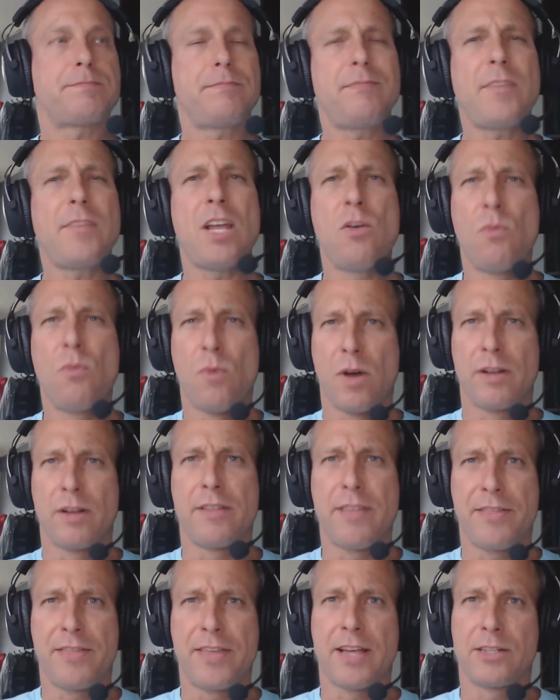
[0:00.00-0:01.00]
One of
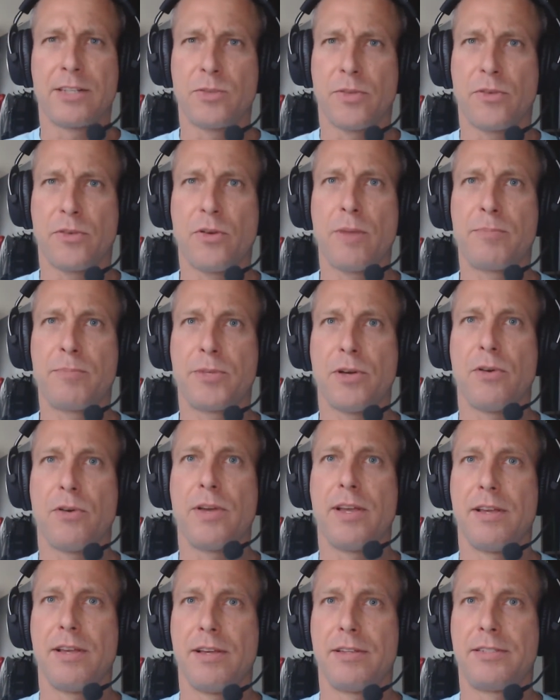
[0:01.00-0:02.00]
the things with crypto
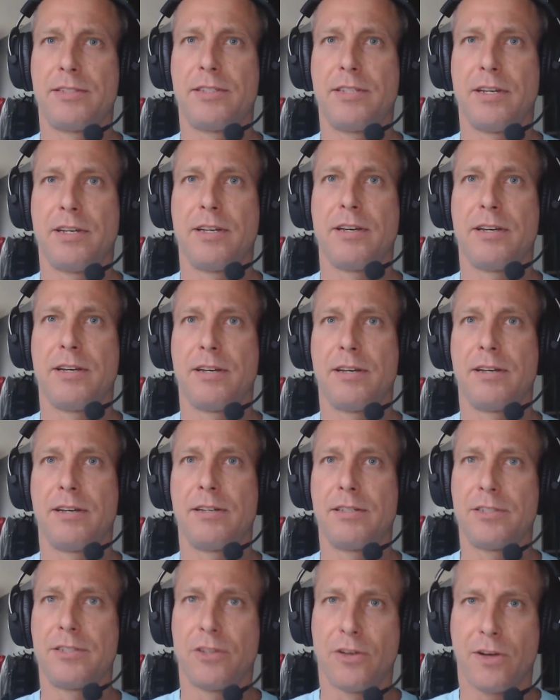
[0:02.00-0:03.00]
is to
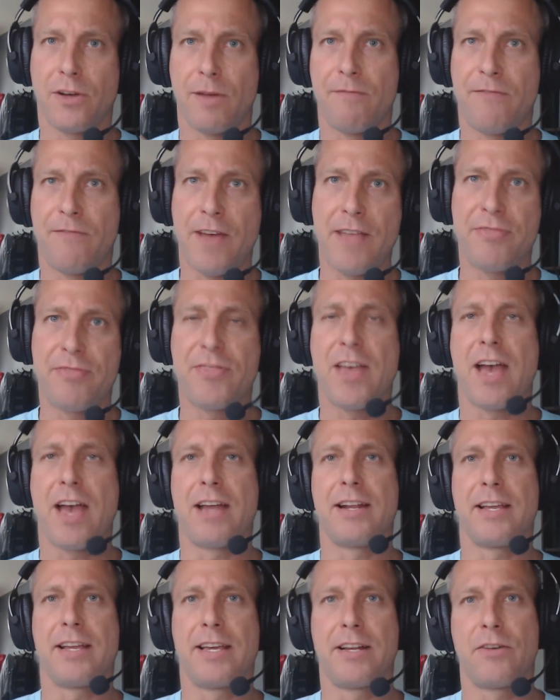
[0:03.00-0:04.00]
circumvent that
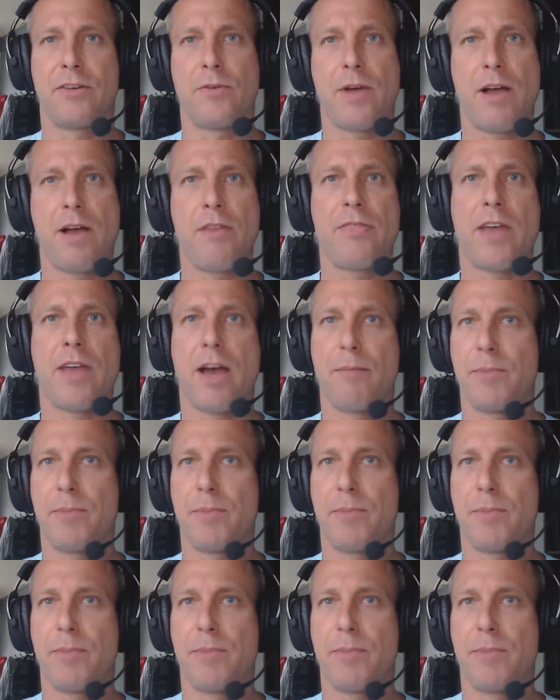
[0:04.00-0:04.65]
and get around that,